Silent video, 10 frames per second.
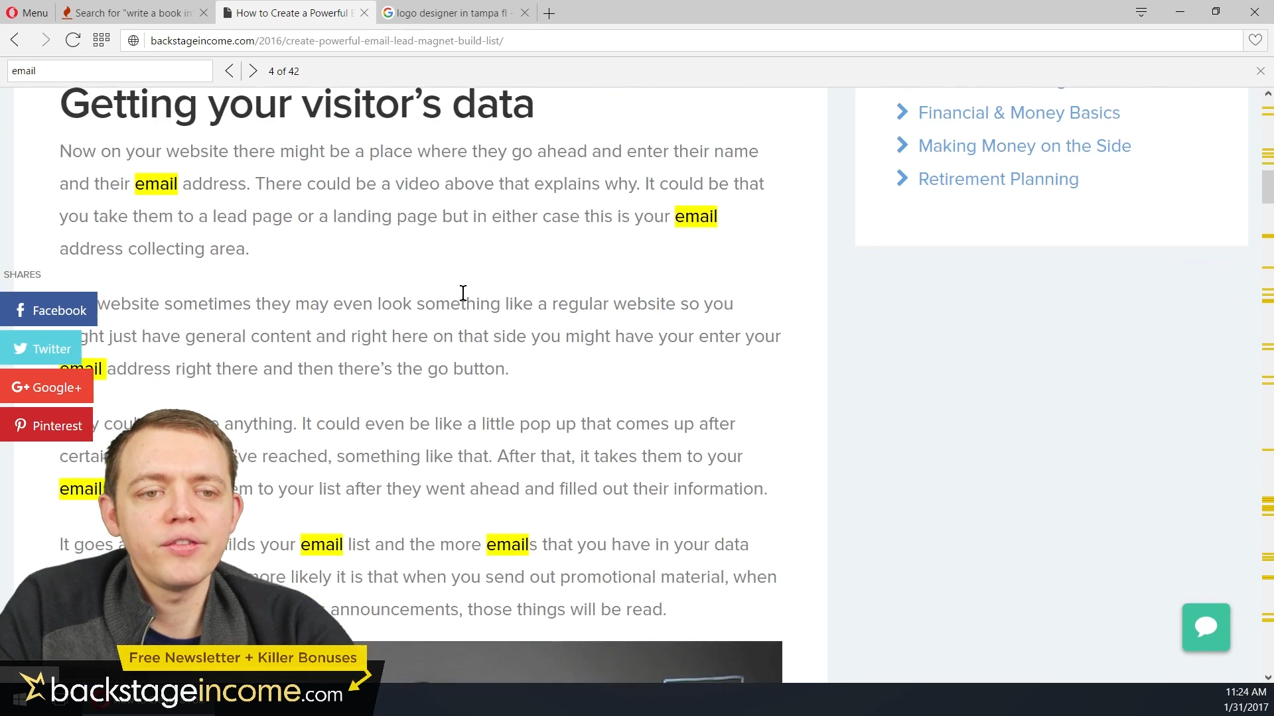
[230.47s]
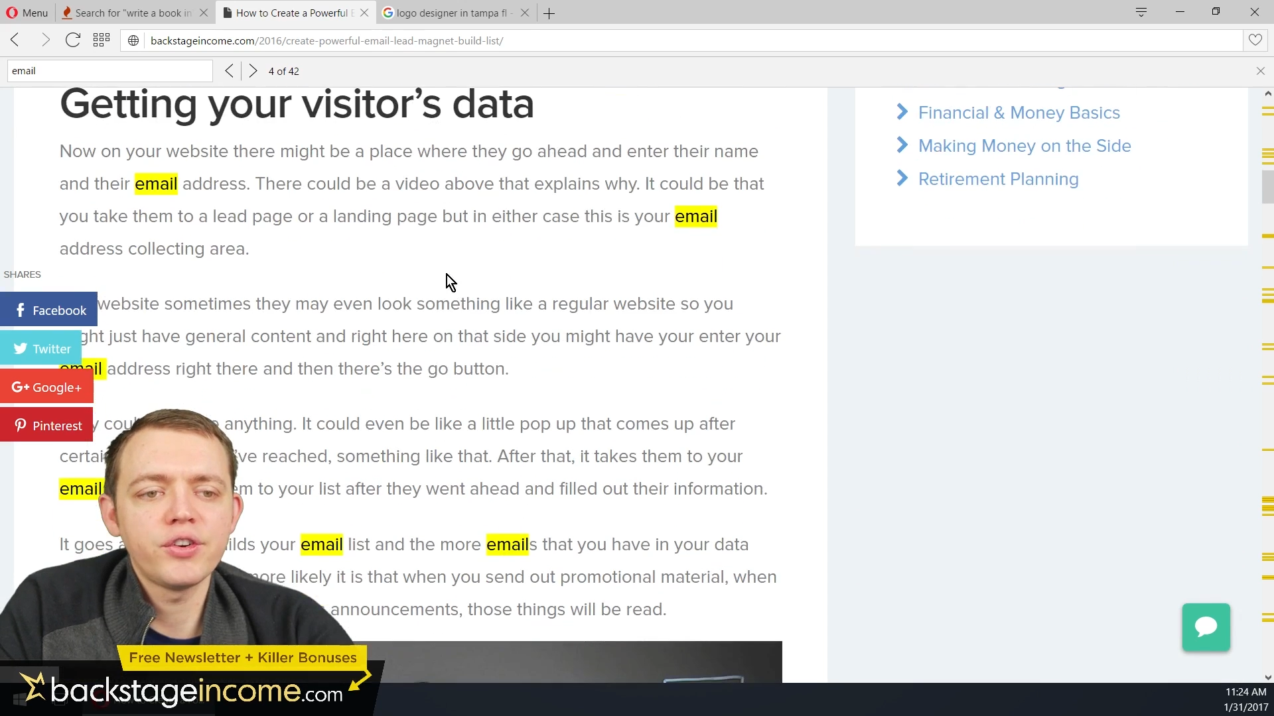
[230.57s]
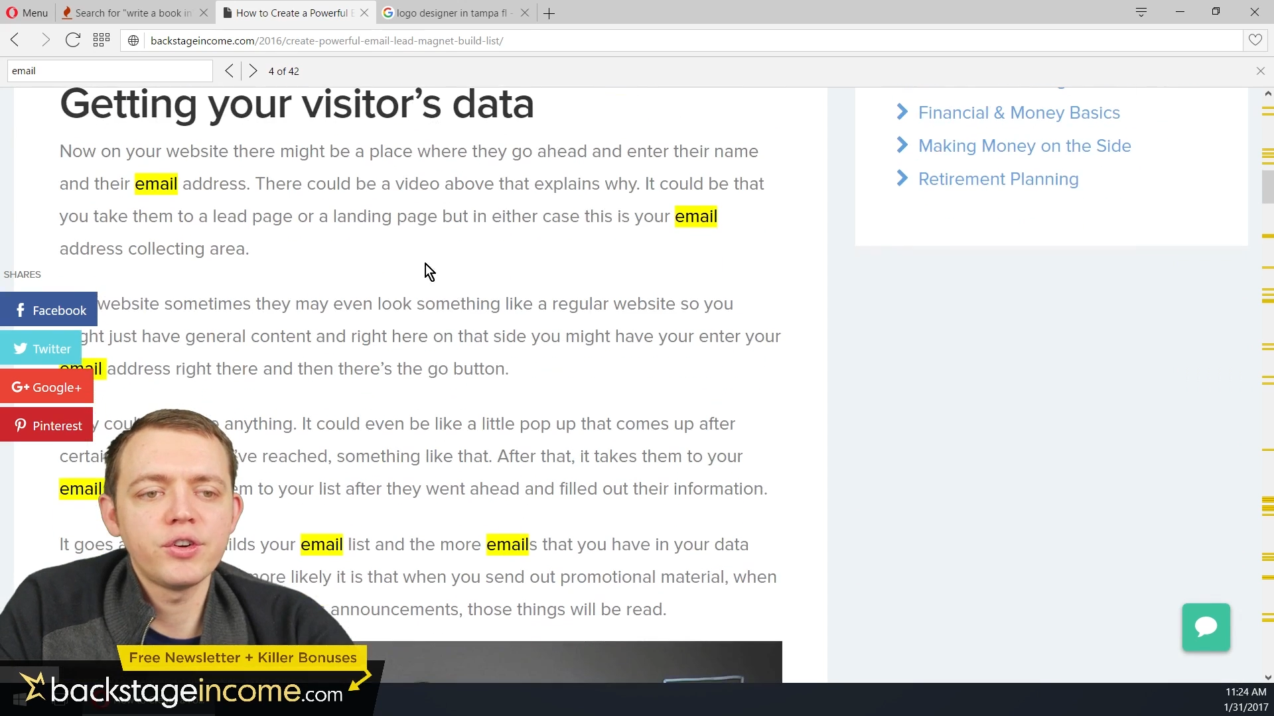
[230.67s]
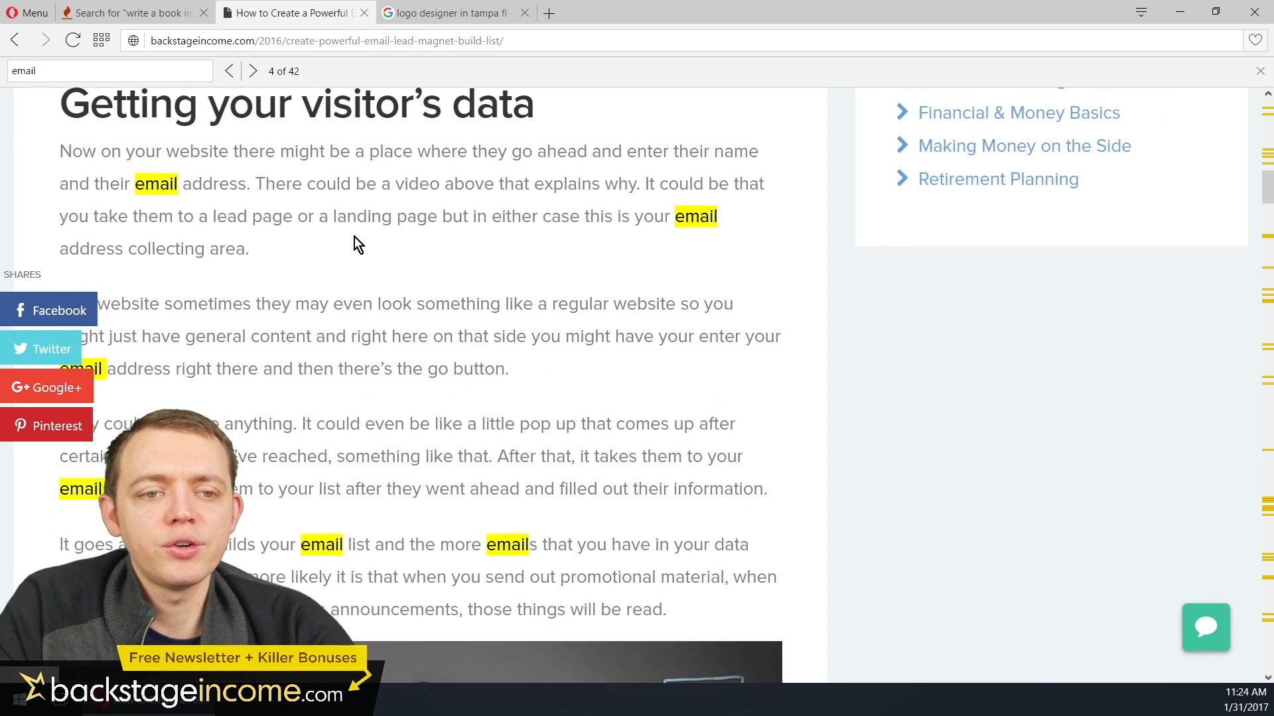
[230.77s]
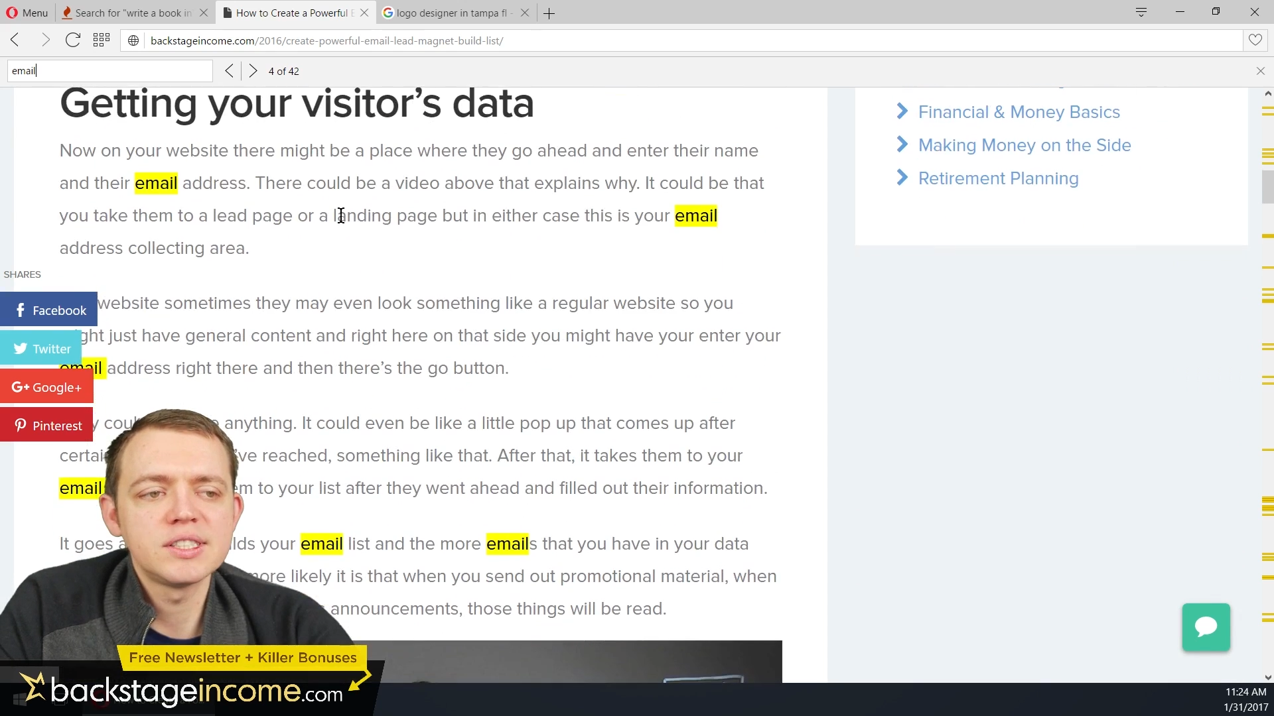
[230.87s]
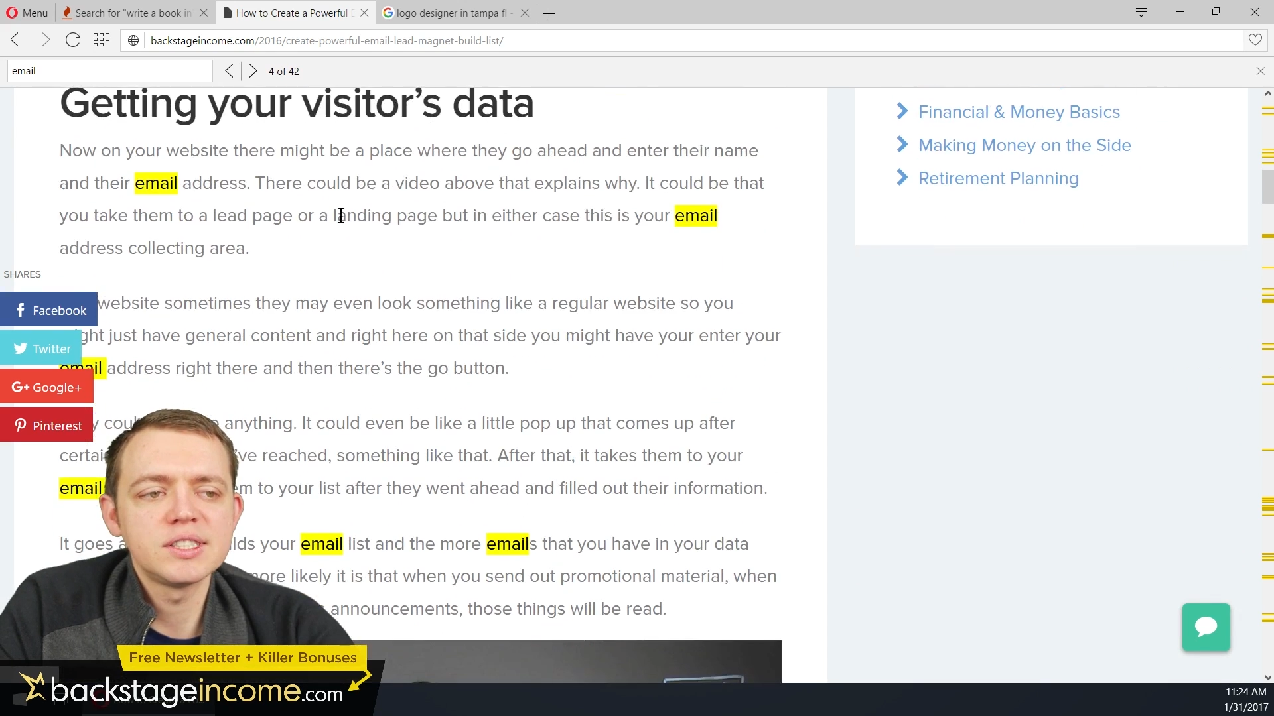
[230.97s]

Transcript: through, you